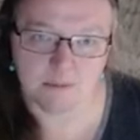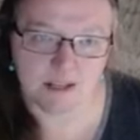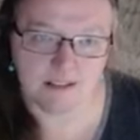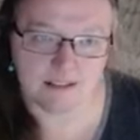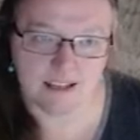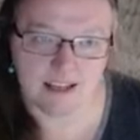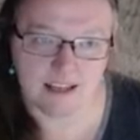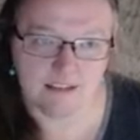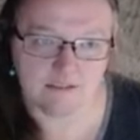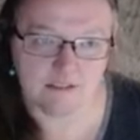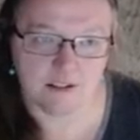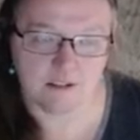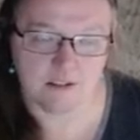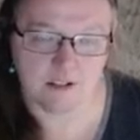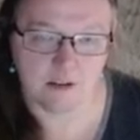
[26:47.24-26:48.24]
life.
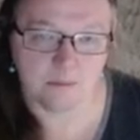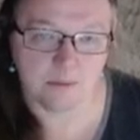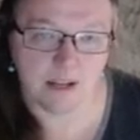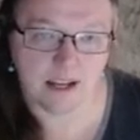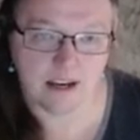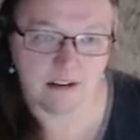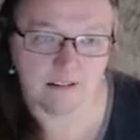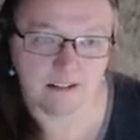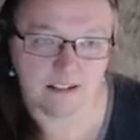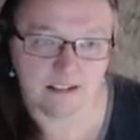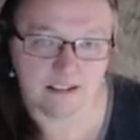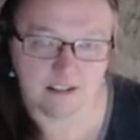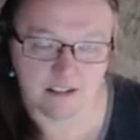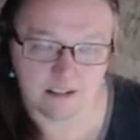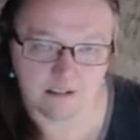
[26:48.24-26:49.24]
No, their parents
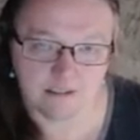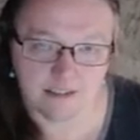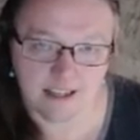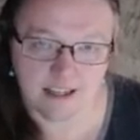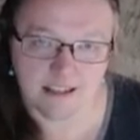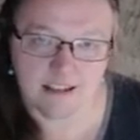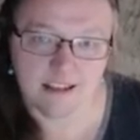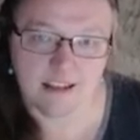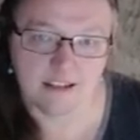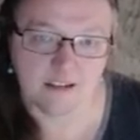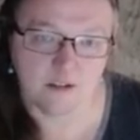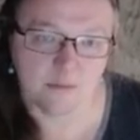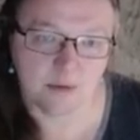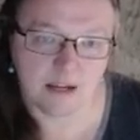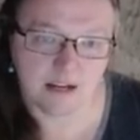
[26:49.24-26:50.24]
do that. Their
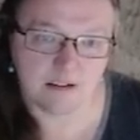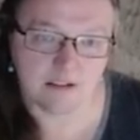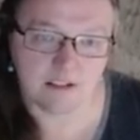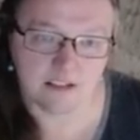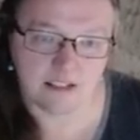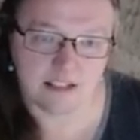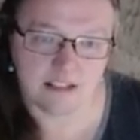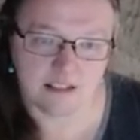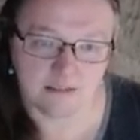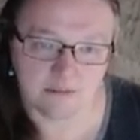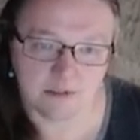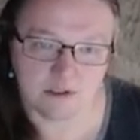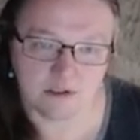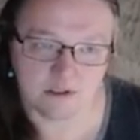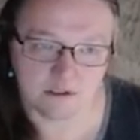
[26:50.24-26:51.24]
parents teach them the
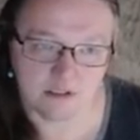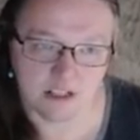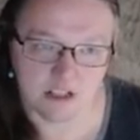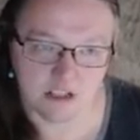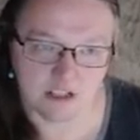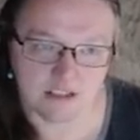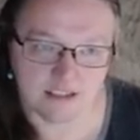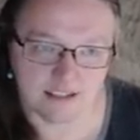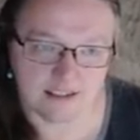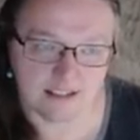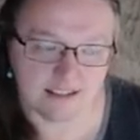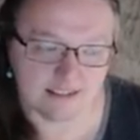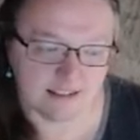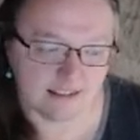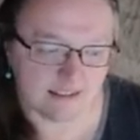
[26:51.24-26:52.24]
traditions and
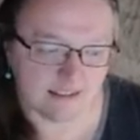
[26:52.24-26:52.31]
things like that.